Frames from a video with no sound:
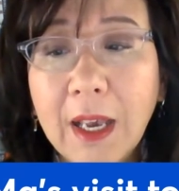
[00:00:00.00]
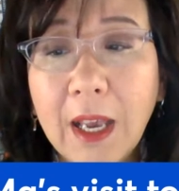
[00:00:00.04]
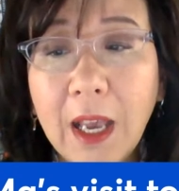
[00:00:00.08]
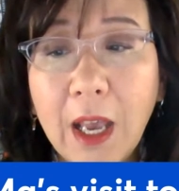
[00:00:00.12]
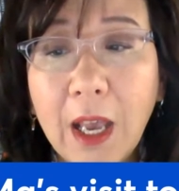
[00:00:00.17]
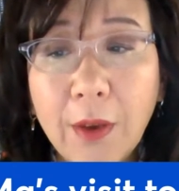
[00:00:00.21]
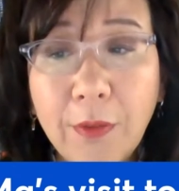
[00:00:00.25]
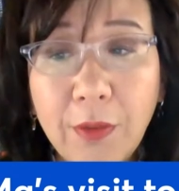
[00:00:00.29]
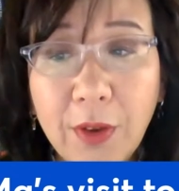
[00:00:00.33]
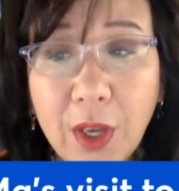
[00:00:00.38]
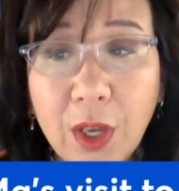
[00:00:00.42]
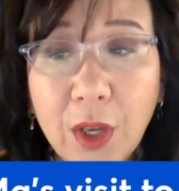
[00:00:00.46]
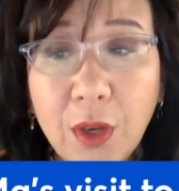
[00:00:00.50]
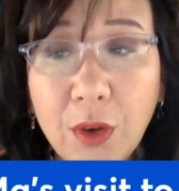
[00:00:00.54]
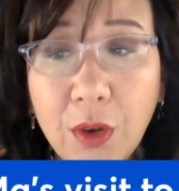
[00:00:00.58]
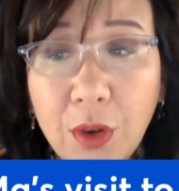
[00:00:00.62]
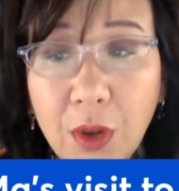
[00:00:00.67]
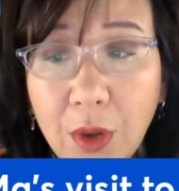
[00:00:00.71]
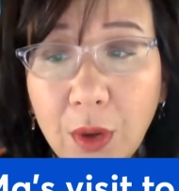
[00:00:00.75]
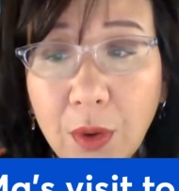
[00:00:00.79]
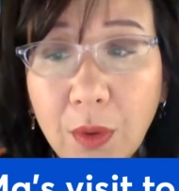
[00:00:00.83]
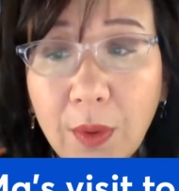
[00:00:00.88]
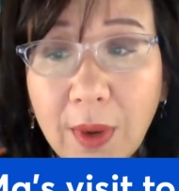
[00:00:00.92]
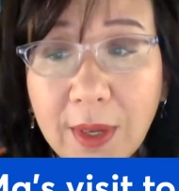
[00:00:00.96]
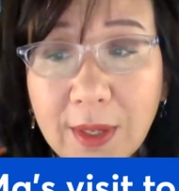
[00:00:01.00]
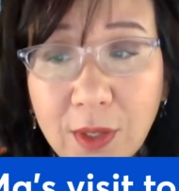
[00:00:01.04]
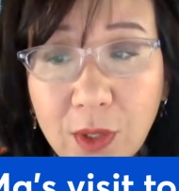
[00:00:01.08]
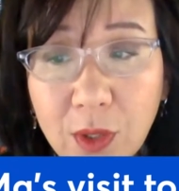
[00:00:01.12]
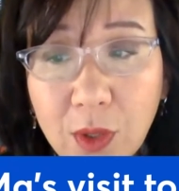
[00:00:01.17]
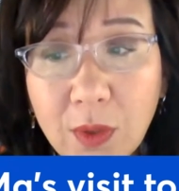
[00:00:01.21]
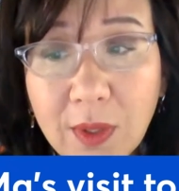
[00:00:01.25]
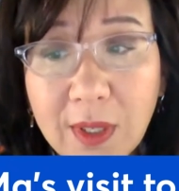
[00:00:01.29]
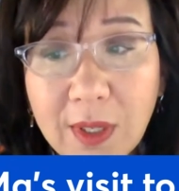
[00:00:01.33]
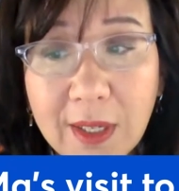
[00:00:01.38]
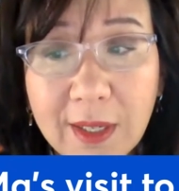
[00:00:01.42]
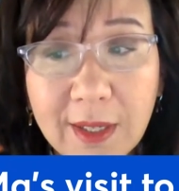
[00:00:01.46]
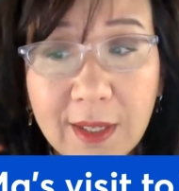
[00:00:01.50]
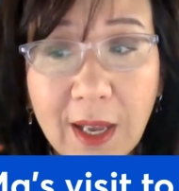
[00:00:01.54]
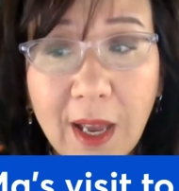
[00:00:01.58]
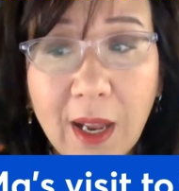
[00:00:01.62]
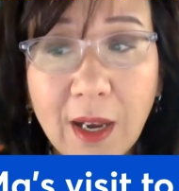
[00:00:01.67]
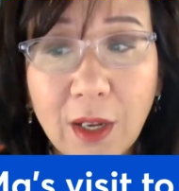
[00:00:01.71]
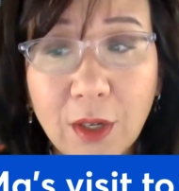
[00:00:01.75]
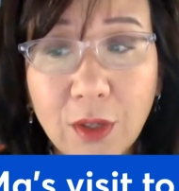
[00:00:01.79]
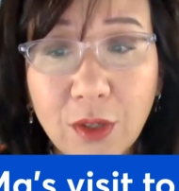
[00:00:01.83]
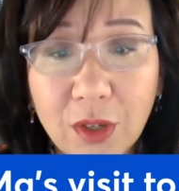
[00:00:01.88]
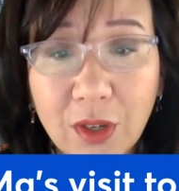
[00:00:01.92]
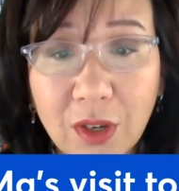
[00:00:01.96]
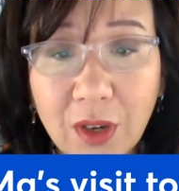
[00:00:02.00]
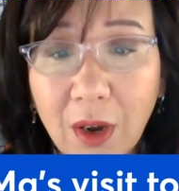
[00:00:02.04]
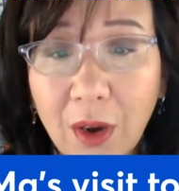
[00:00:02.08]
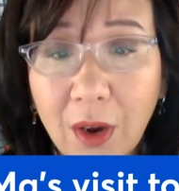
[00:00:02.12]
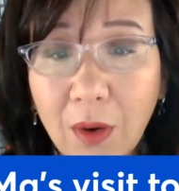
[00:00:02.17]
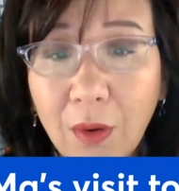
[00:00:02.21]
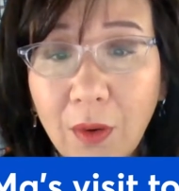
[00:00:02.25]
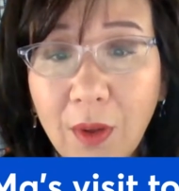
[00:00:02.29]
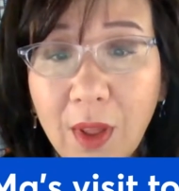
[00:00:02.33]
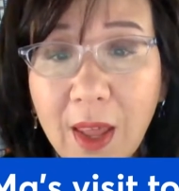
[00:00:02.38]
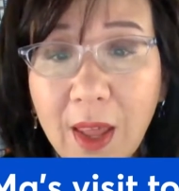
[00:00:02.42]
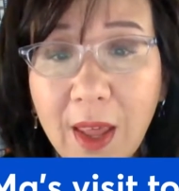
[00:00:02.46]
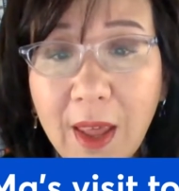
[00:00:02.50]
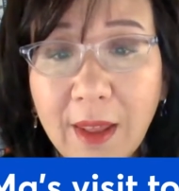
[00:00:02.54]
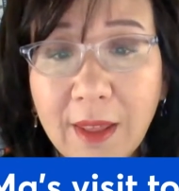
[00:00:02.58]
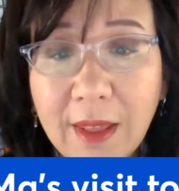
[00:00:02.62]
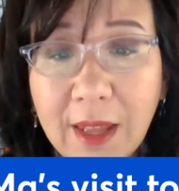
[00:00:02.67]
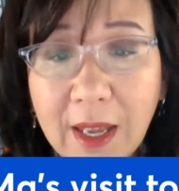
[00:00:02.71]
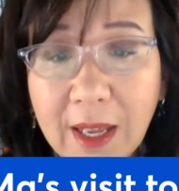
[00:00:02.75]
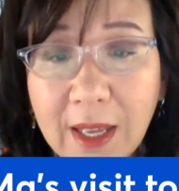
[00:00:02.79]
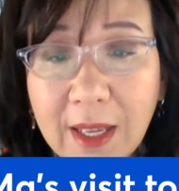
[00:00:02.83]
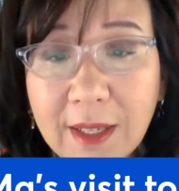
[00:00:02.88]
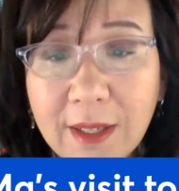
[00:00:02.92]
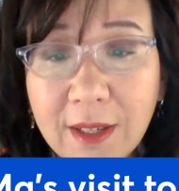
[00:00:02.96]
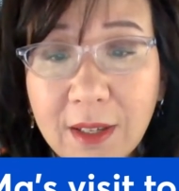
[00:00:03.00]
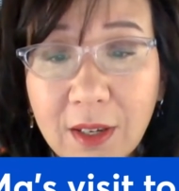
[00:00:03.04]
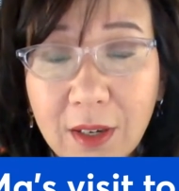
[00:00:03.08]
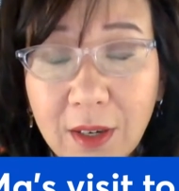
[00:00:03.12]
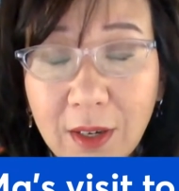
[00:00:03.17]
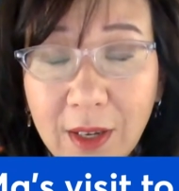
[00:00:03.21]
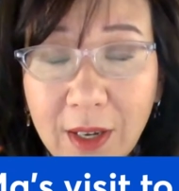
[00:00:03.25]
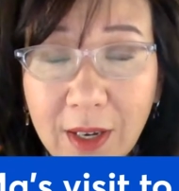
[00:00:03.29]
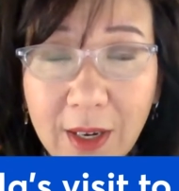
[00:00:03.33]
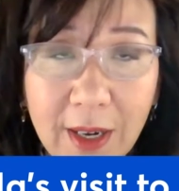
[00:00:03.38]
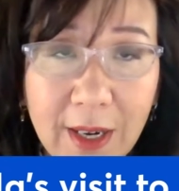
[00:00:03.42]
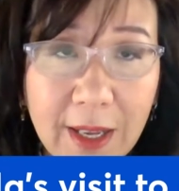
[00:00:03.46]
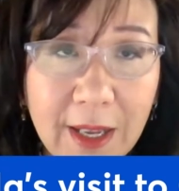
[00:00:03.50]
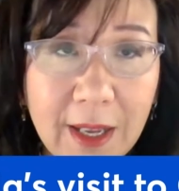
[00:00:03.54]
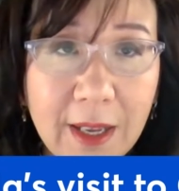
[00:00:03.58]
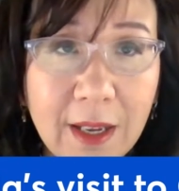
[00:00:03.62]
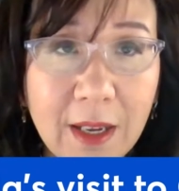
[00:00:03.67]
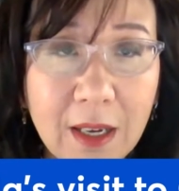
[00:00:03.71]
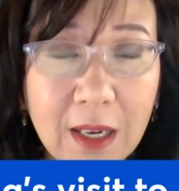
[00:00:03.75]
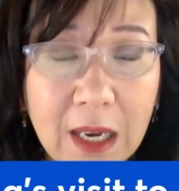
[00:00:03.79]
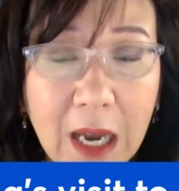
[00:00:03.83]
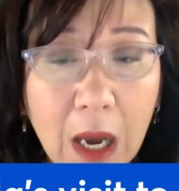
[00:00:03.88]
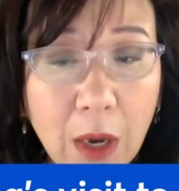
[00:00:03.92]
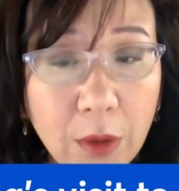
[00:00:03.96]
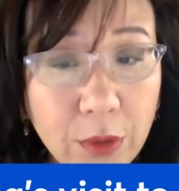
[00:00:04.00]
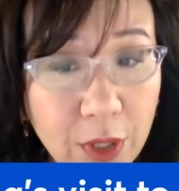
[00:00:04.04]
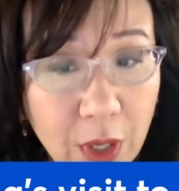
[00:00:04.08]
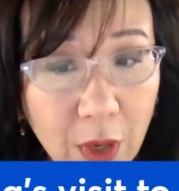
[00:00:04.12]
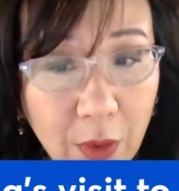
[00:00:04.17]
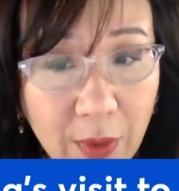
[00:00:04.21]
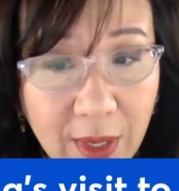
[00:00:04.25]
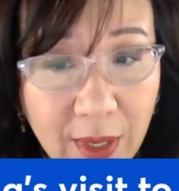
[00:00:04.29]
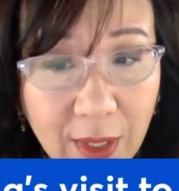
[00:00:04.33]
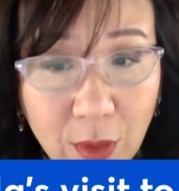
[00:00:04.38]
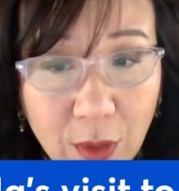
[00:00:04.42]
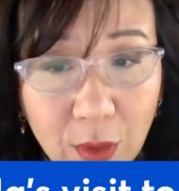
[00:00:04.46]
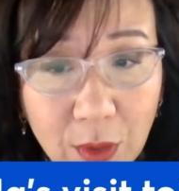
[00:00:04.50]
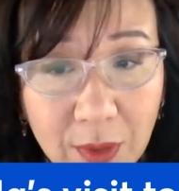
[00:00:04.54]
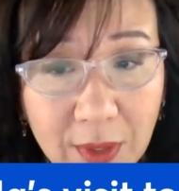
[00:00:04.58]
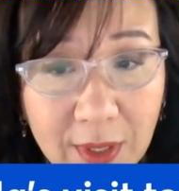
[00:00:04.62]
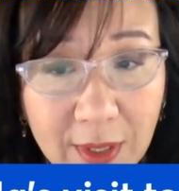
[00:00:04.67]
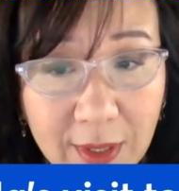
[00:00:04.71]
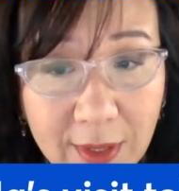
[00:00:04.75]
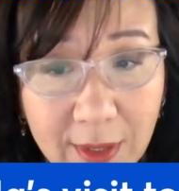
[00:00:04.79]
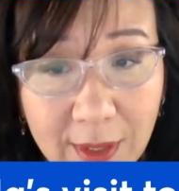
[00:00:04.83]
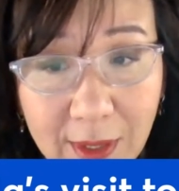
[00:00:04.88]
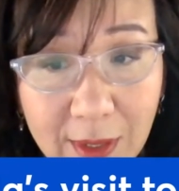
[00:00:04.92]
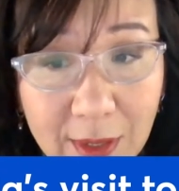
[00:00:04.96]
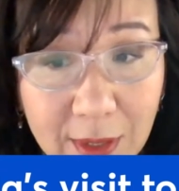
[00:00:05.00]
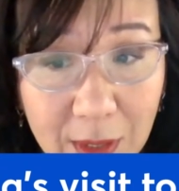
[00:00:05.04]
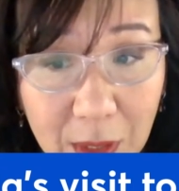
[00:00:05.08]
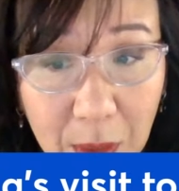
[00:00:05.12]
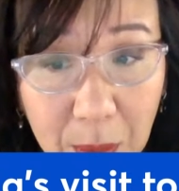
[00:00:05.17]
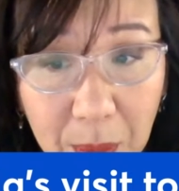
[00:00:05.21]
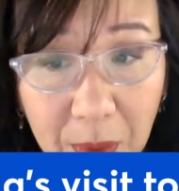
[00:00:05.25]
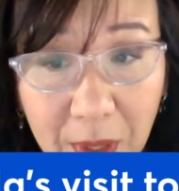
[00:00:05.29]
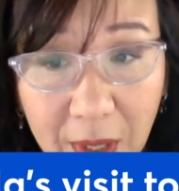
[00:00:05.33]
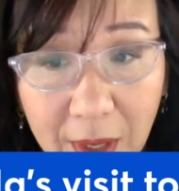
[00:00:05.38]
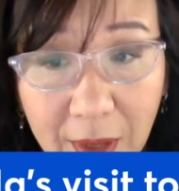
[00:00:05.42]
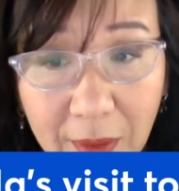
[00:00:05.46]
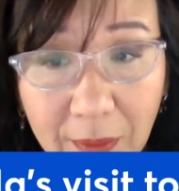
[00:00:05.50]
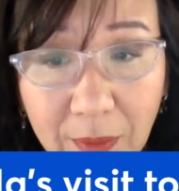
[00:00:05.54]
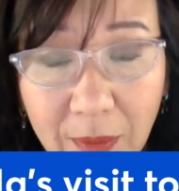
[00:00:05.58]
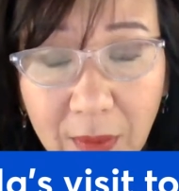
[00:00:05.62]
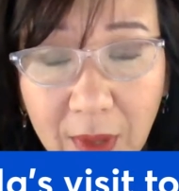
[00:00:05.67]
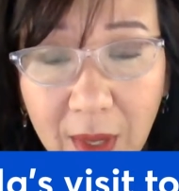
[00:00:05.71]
If he knew and still decided to go, then he's clearly kowtowing to the CCP